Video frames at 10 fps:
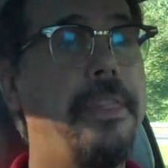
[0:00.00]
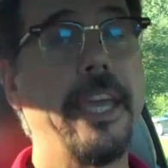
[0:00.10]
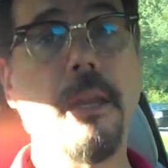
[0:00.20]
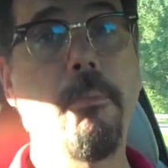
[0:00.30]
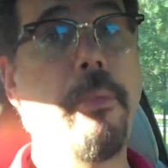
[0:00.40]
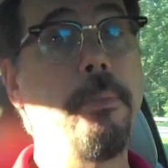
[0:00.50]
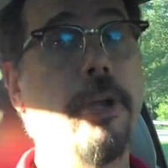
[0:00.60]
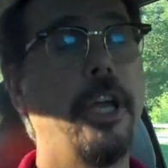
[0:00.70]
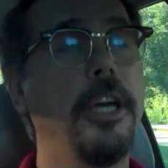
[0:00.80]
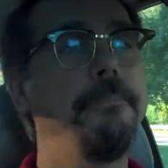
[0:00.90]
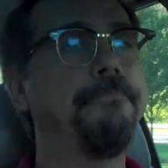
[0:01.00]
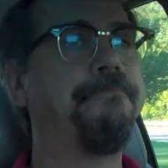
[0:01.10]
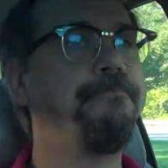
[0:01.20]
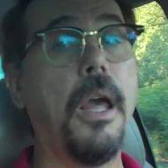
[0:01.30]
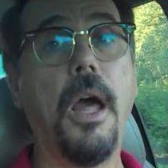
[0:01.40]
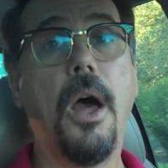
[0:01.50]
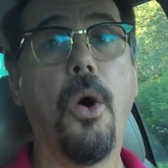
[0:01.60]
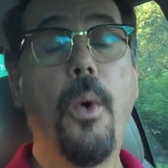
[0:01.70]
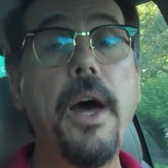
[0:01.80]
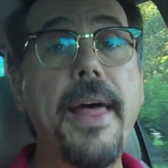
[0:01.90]
think it will be pretty good.
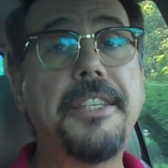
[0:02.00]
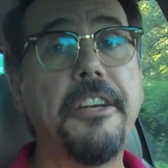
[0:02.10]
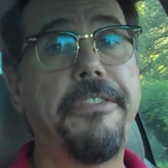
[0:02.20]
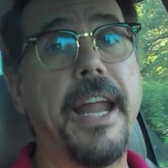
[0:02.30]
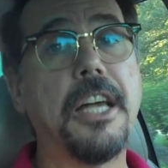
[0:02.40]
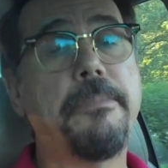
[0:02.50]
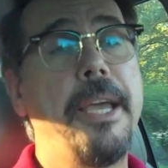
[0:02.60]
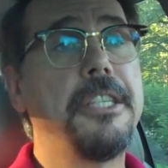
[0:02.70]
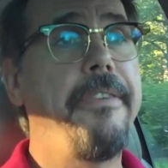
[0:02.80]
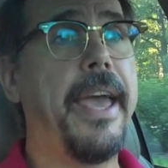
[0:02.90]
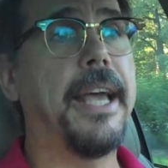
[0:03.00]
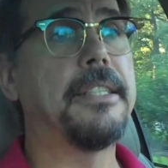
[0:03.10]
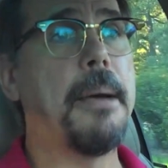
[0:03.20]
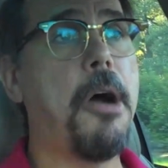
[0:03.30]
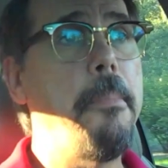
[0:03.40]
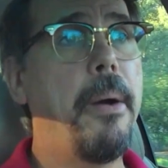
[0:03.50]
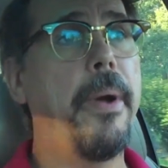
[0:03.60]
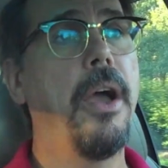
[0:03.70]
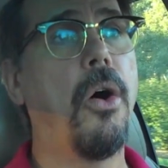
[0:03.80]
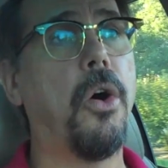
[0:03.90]
Well, that's it for now, space fans. I'm on my
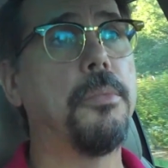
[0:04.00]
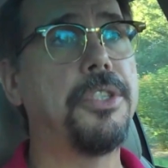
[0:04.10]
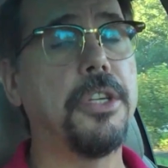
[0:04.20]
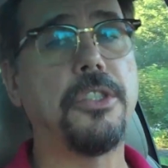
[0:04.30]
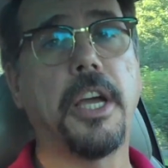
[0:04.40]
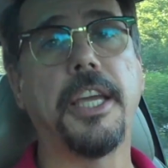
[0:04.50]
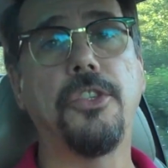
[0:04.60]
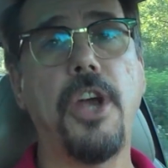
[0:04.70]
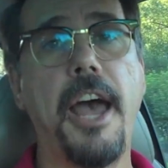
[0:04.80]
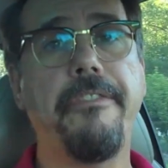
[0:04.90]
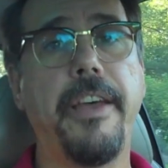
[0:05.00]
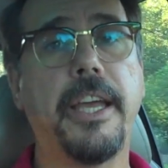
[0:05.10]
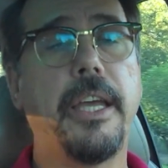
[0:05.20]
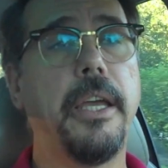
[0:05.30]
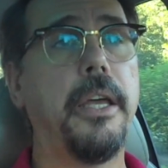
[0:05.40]
way home, still stuck in traffic.